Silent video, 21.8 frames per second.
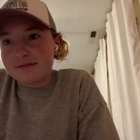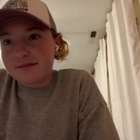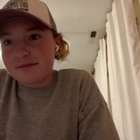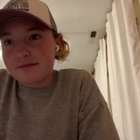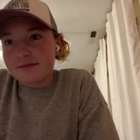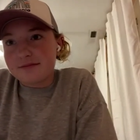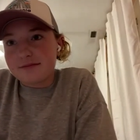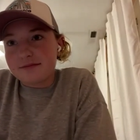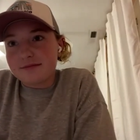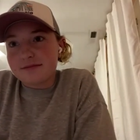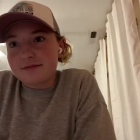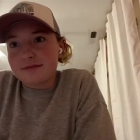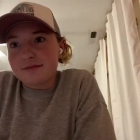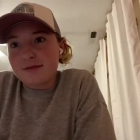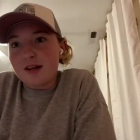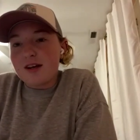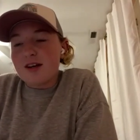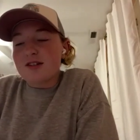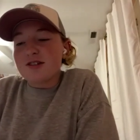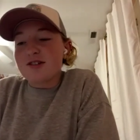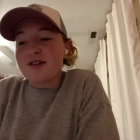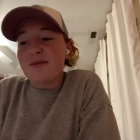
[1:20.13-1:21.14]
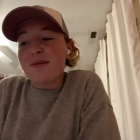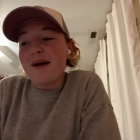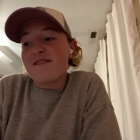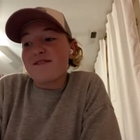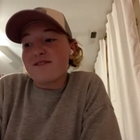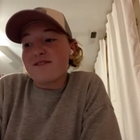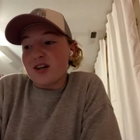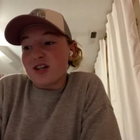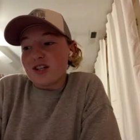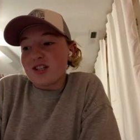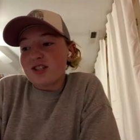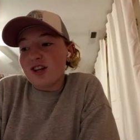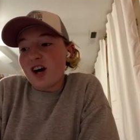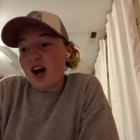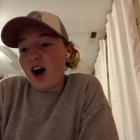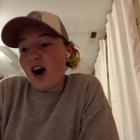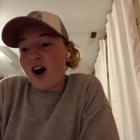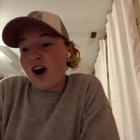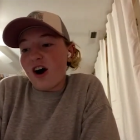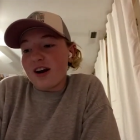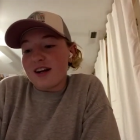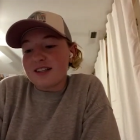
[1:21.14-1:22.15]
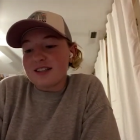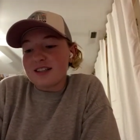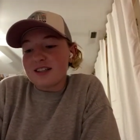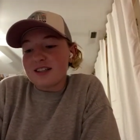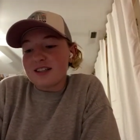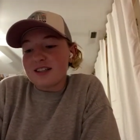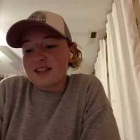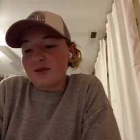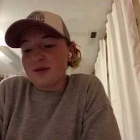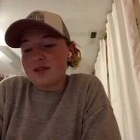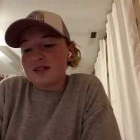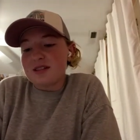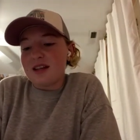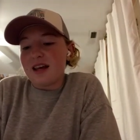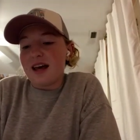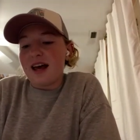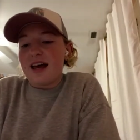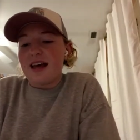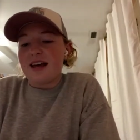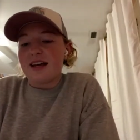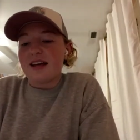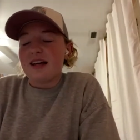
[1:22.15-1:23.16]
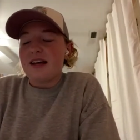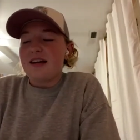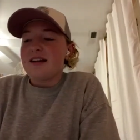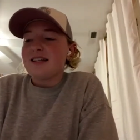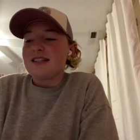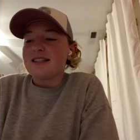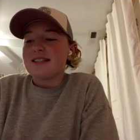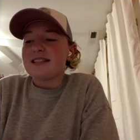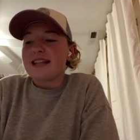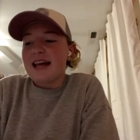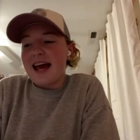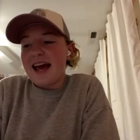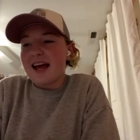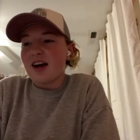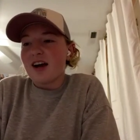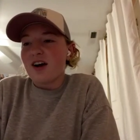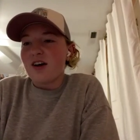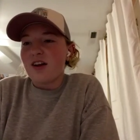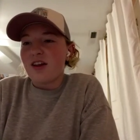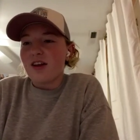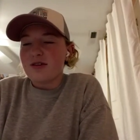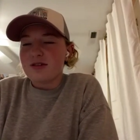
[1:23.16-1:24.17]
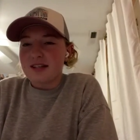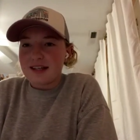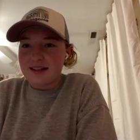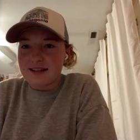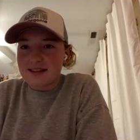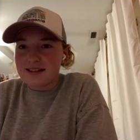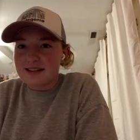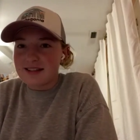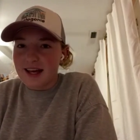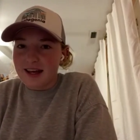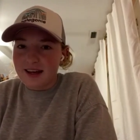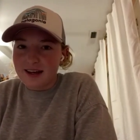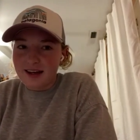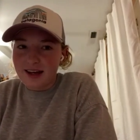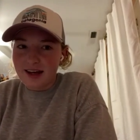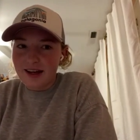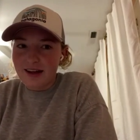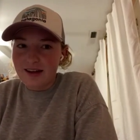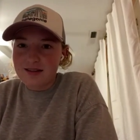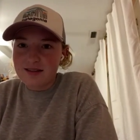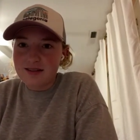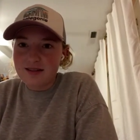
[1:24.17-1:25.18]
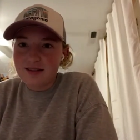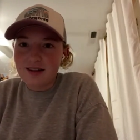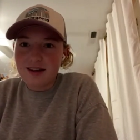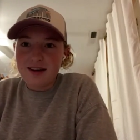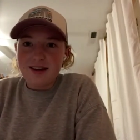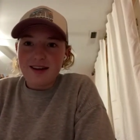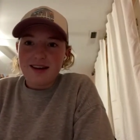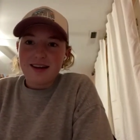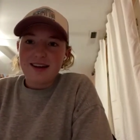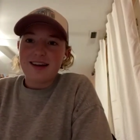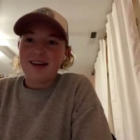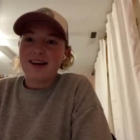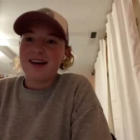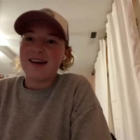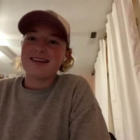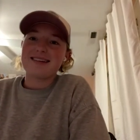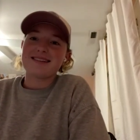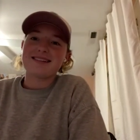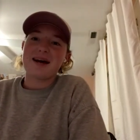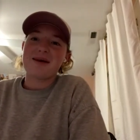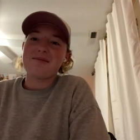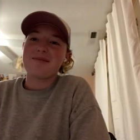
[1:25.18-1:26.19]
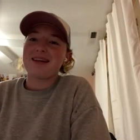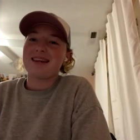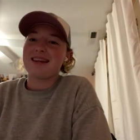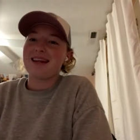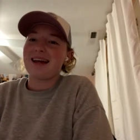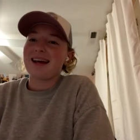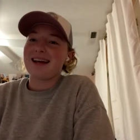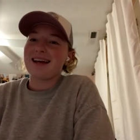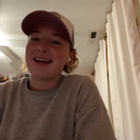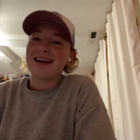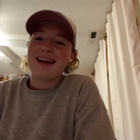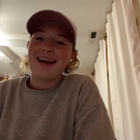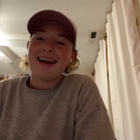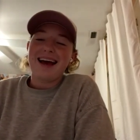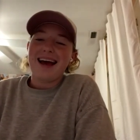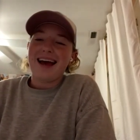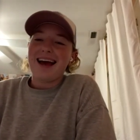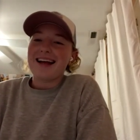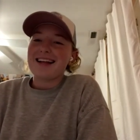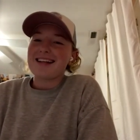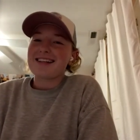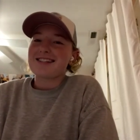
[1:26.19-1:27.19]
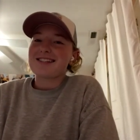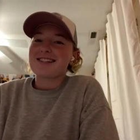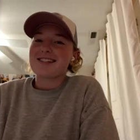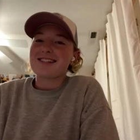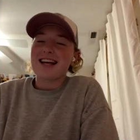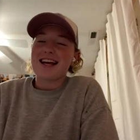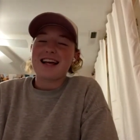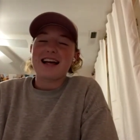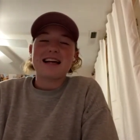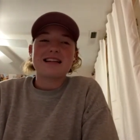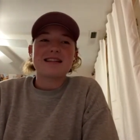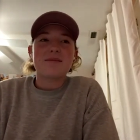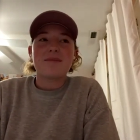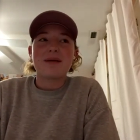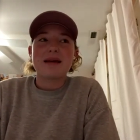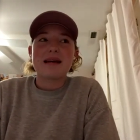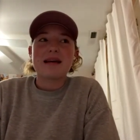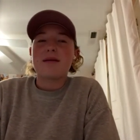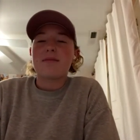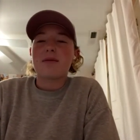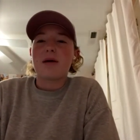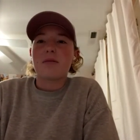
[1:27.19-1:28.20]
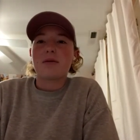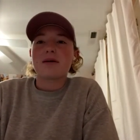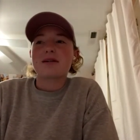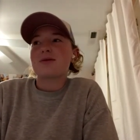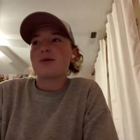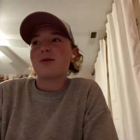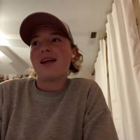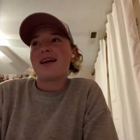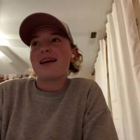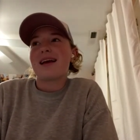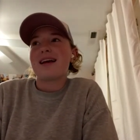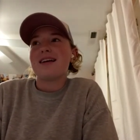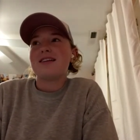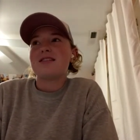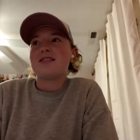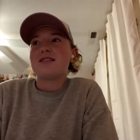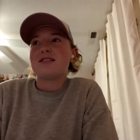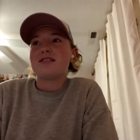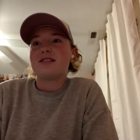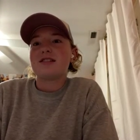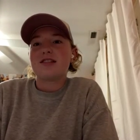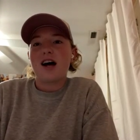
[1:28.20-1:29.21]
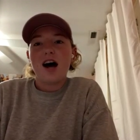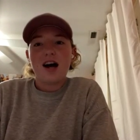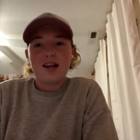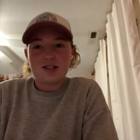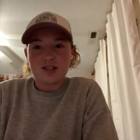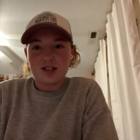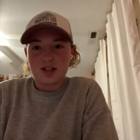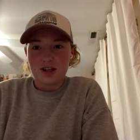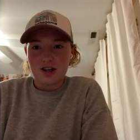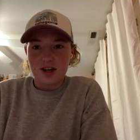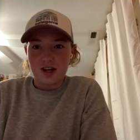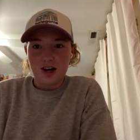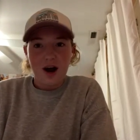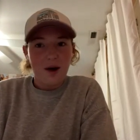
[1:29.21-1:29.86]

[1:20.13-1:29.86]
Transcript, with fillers: new bill. So my first thought honestly was like, dang, all those in-state kids, because I mean like, It's being a public school, like it's such a good